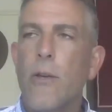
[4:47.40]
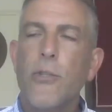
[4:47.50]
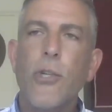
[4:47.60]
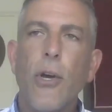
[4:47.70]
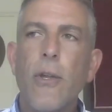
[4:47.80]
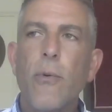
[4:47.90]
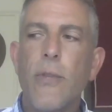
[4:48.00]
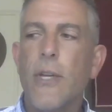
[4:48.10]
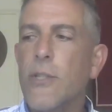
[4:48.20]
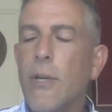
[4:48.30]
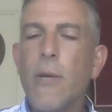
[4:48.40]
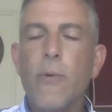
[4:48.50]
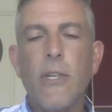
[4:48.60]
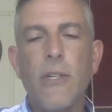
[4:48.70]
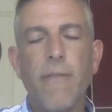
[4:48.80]
so there certainly
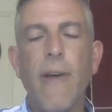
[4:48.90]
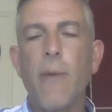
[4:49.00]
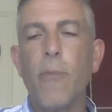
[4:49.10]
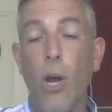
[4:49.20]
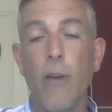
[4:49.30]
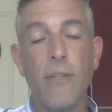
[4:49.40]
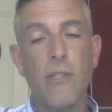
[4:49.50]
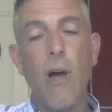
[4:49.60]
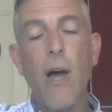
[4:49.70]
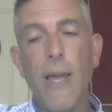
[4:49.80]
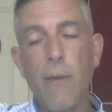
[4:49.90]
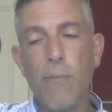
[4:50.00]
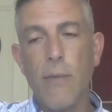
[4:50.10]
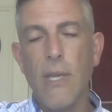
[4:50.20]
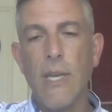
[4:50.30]
was a development over
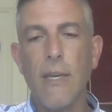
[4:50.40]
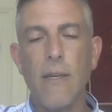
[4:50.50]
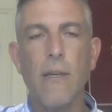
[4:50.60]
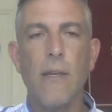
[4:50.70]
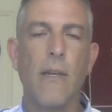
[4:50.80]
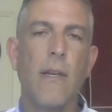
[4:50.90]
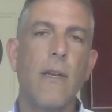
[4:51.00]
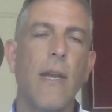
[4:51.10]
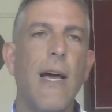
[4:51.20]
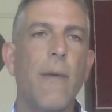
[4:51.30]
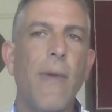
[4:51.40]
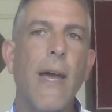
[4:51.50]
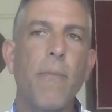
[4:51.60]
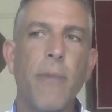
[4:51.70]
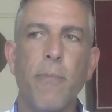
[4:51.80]
time in
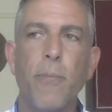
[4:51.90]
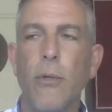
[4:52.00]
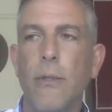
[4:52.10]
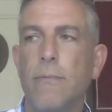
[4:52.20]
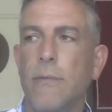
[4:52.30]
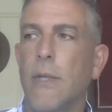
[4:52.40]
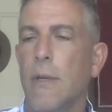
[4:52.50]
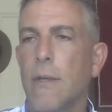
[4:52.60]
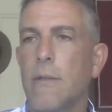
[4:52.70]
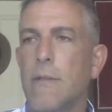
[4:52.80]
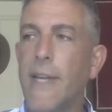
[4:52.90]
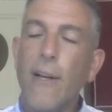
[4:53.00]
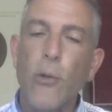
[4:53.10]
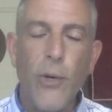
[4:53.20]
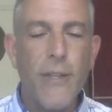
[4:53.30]
how people
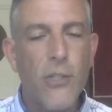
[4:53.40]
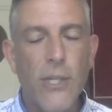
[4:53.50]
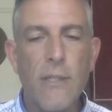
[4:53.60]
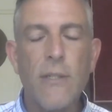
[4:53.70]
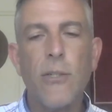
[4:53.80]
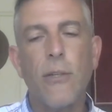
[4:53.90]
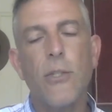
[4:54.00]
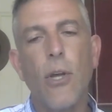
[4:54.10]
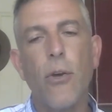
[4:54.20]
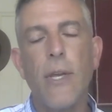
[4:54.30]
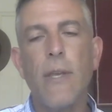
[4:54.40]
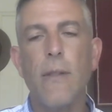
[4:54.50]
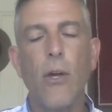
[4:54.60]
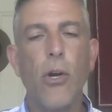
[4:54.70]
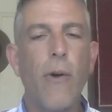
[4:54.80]
dealt with Jesus. And so
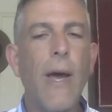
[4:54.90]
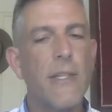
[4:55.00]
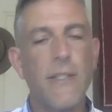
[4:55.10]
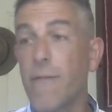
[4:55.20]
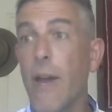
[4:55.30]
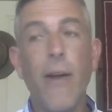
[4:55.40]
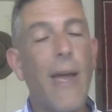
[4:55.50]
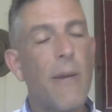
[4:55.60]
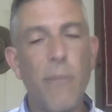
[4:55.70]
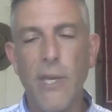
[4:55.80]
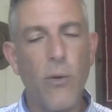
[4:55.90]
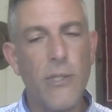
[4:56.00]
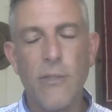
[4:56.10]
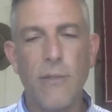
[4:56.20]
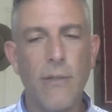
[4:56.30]
the Quran is very
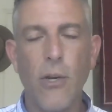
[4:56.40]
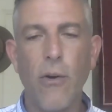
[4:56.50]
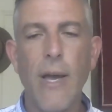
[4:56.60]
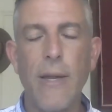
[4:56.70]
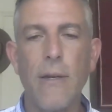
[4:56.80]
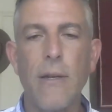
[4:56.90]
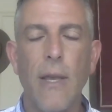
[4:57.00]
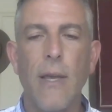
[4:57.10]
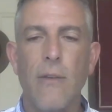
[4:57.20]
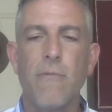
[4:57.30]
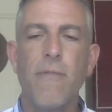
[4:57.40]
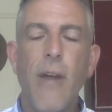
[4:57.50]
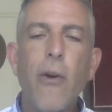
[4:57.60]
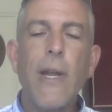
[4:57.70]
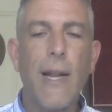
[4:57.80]
unambiguous. The Quran
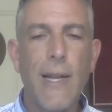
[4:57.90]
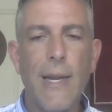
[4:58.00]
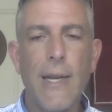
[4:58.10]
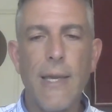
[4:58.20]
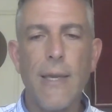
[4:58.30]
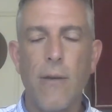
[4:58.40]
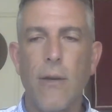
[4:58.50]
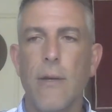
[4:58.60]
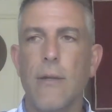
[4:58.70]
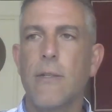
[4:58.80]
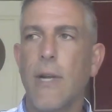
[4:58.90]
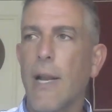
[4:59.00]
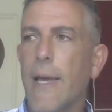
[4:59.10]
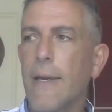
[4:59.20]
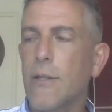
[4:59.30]
very clearly
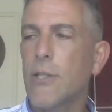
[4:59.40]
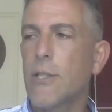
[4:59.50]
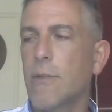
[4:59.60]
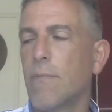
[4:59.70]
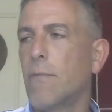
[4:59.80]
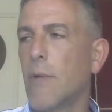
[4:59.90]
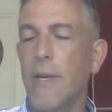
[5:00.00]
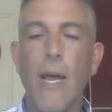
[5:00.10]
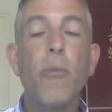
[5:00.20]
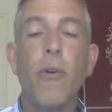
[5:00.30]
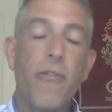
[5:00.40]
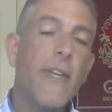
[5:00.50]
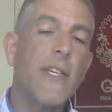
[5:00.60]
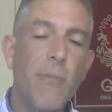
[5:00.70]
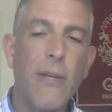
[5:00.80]
declares a number of
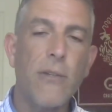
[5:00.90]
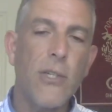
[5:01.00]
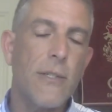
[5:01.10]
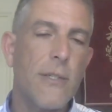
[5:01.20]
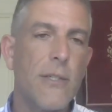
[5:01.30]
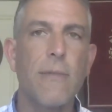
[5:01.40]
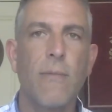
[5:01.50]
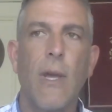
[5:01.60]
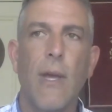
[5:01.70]
things about Jesus